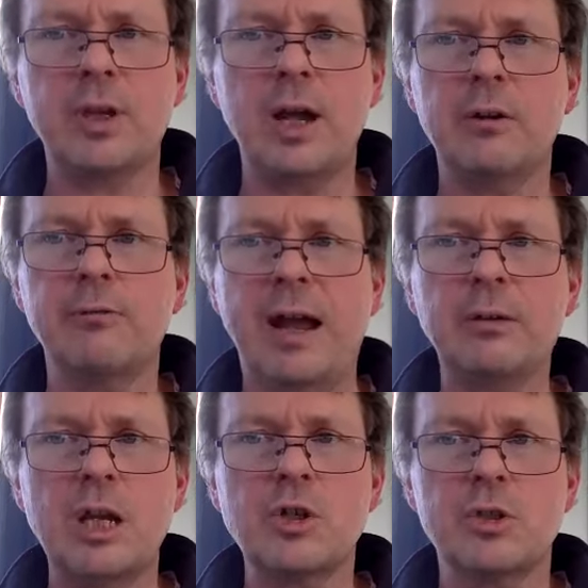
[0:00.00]
the kind of
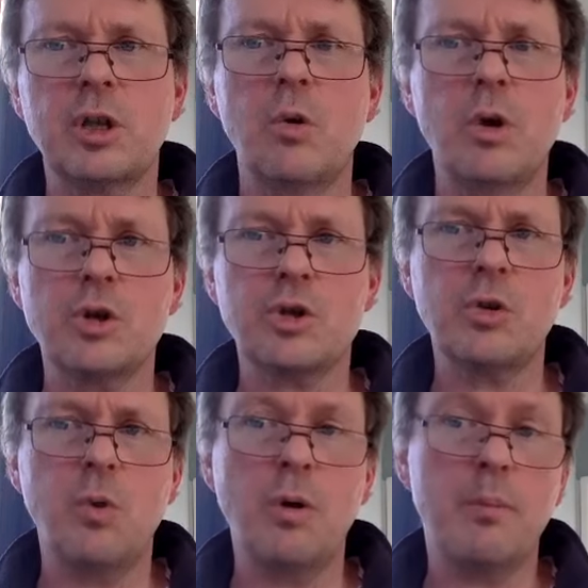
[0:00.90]
foundations of coercion
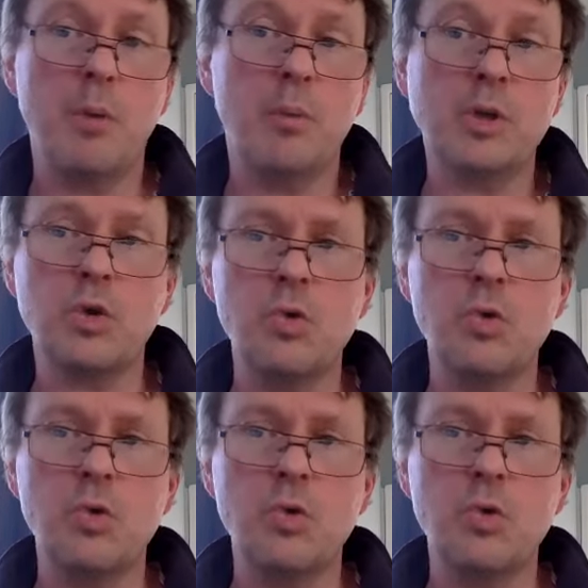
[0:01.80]
upon which